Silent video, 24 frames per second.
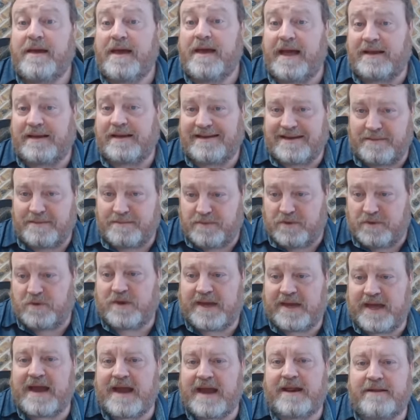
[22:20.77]
and
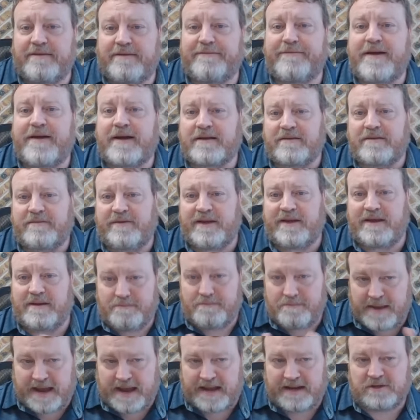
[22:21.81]
communicate it effectively
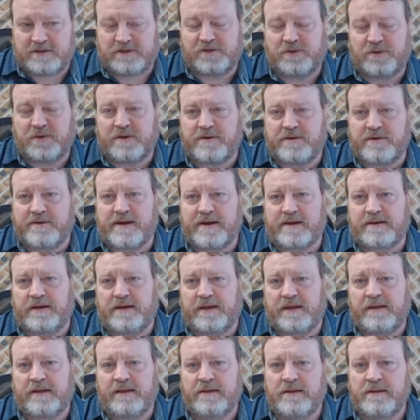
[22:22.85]
and manage to it
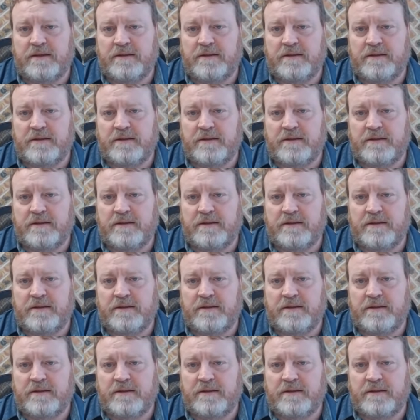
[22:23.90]
correctly,